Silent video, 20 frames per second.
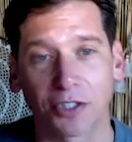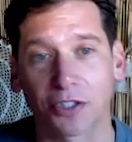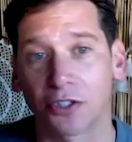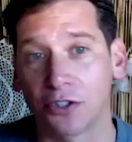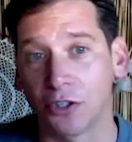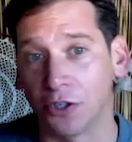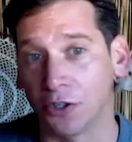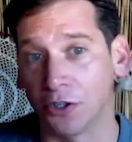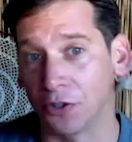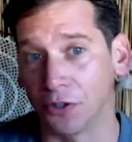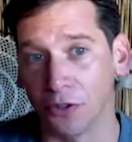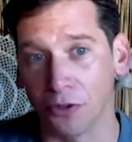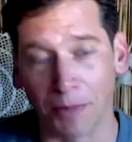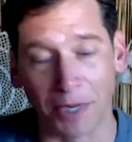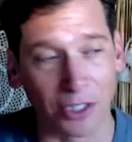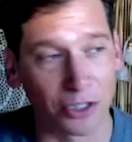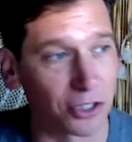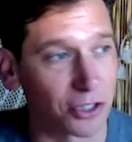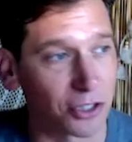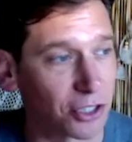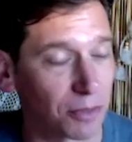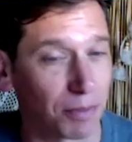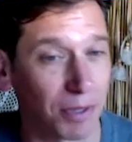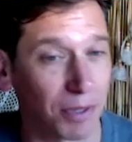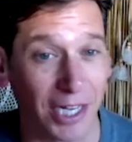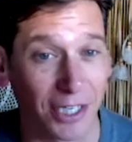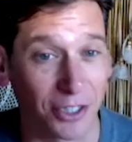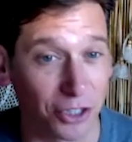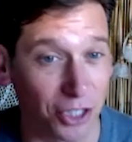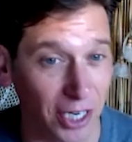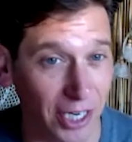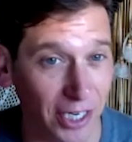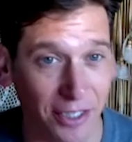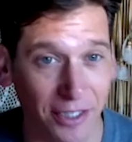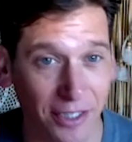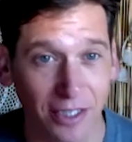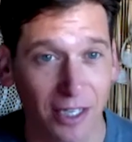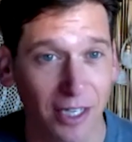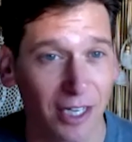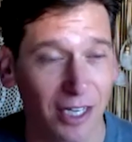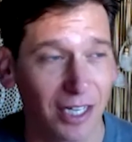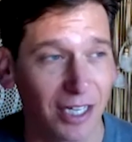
You know, you mentioned supply chain.